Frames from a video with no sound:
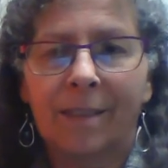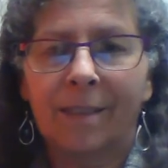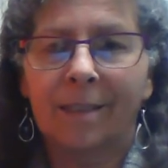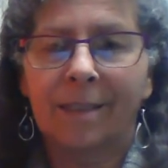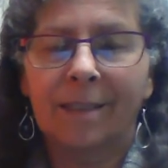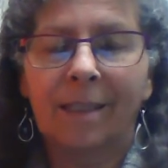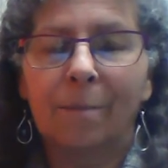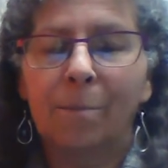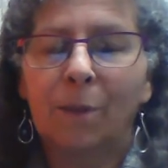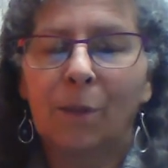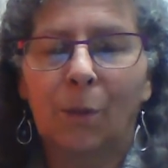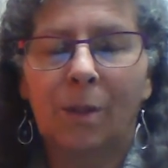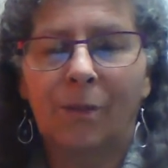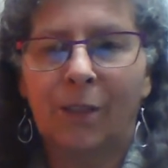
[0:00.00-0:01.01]
some
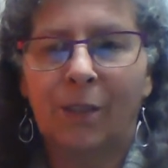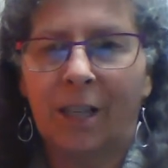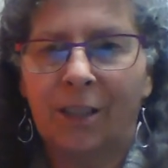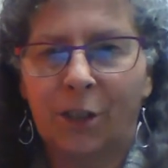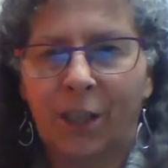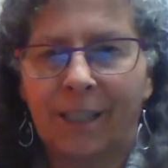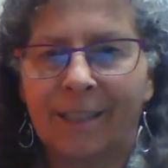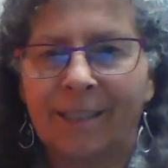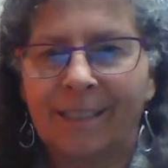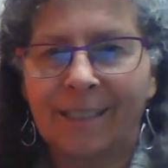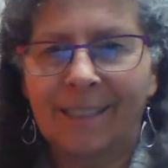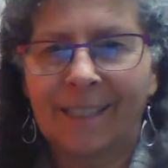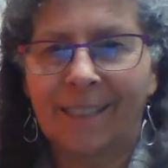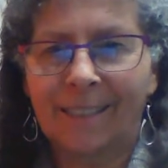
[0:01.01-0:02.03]
sort of touching
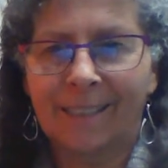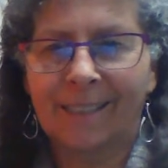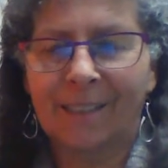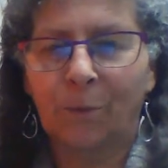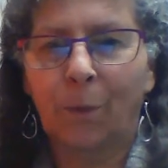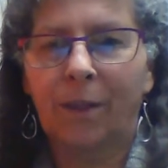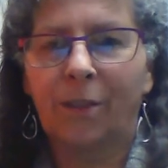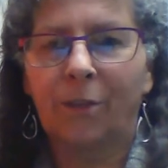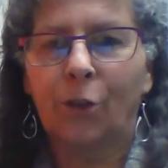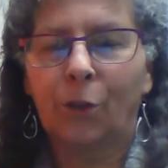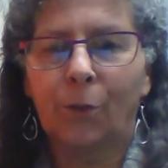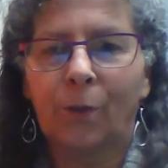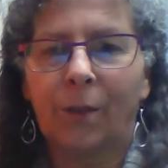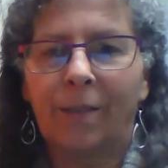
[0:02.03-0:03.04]
sense with
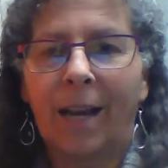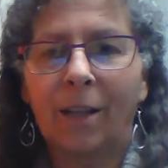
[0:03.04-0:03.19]
children,